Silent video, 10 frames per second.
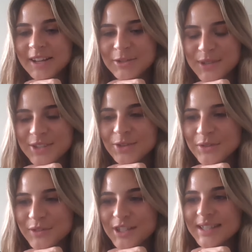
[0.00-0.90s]
I trust
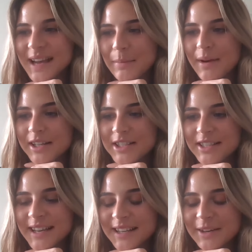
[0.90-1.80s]
universe that
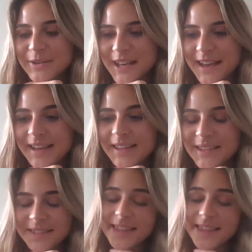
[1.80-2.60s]
much that okay,